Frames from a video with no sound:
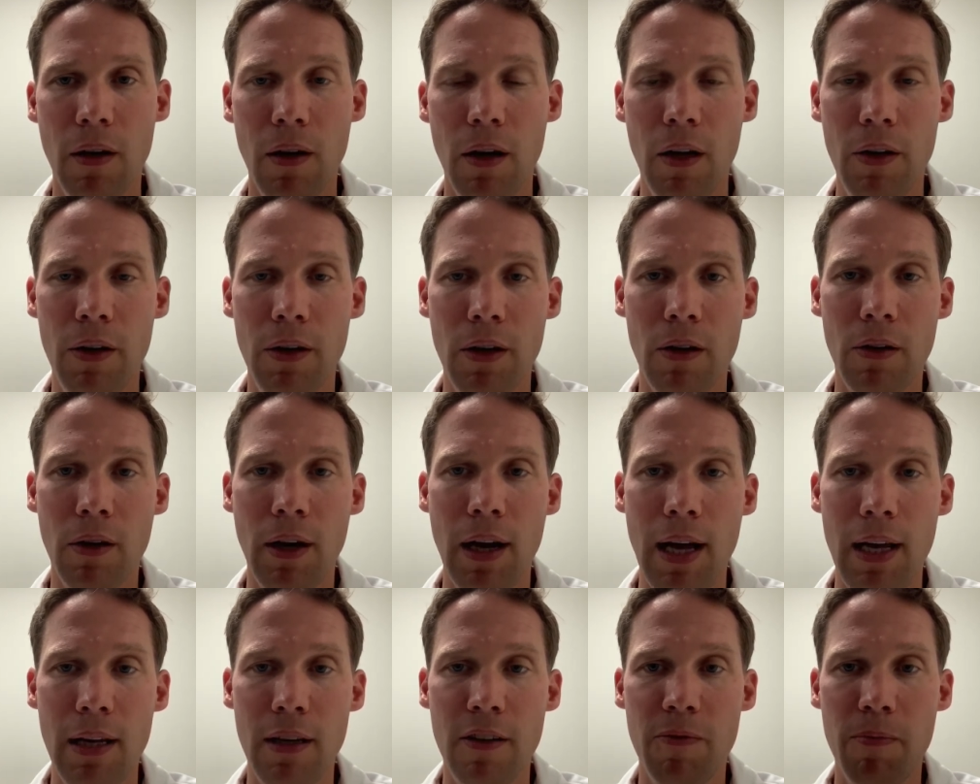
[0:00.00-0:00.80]
On the other
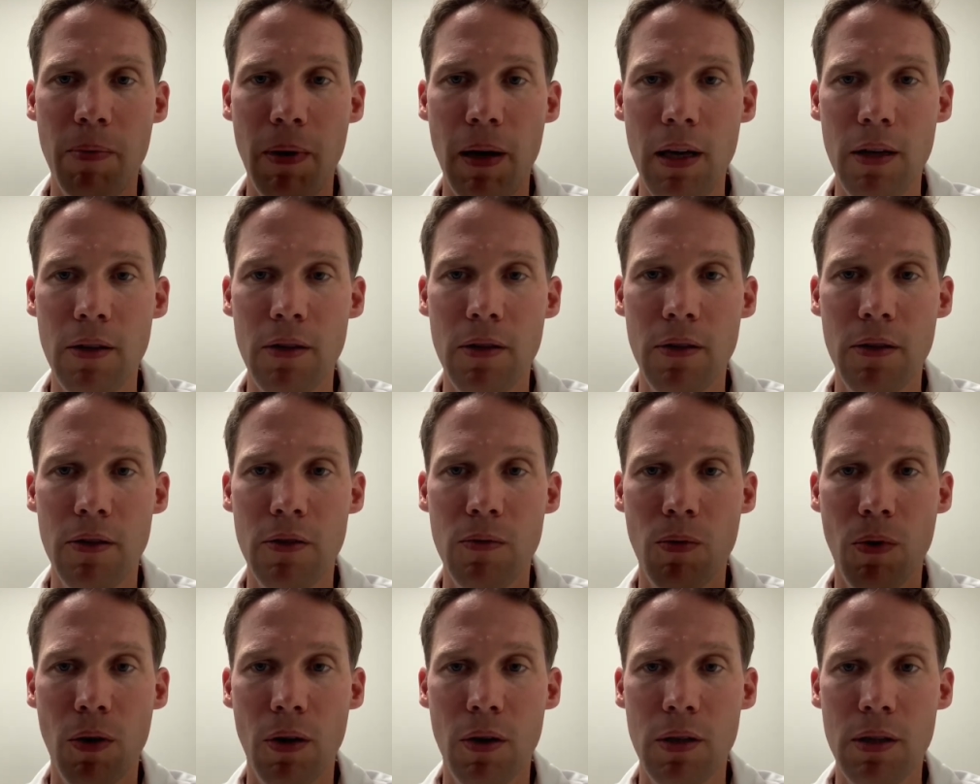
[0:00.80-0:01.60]
hand, if
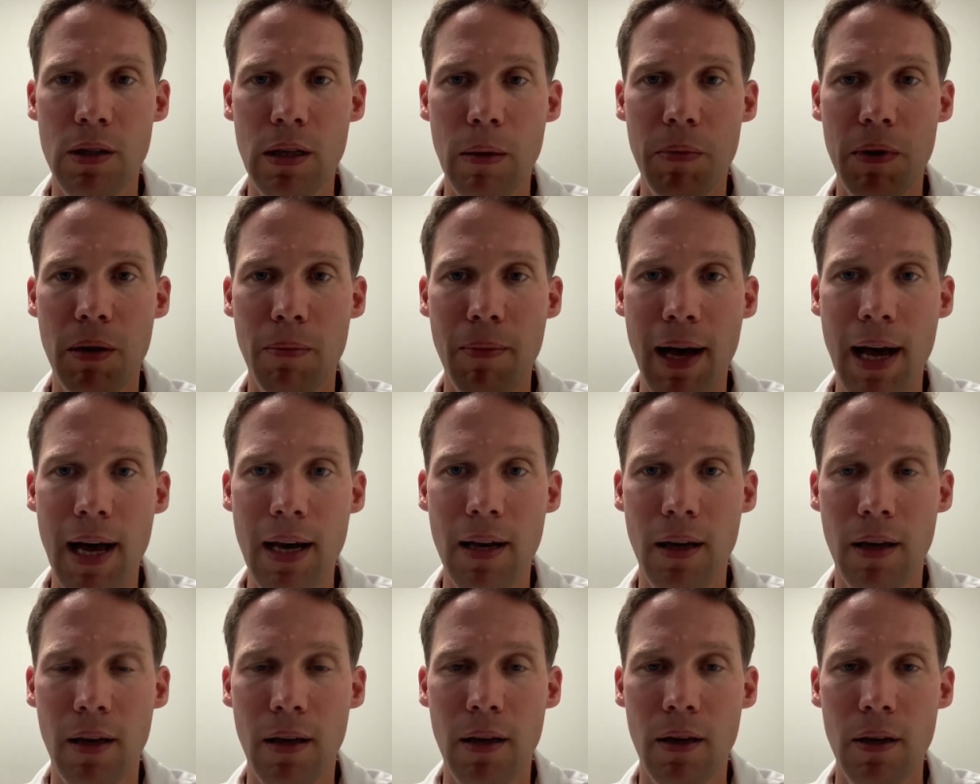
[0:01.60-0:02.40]
patients were
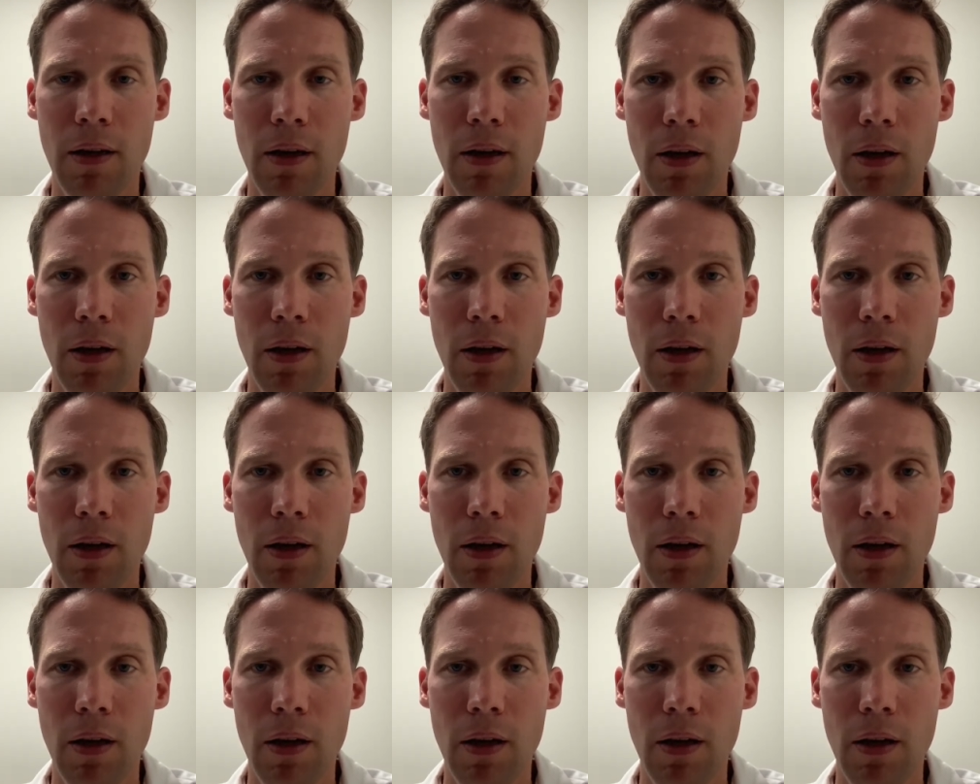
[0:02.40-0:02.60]
symptomatic,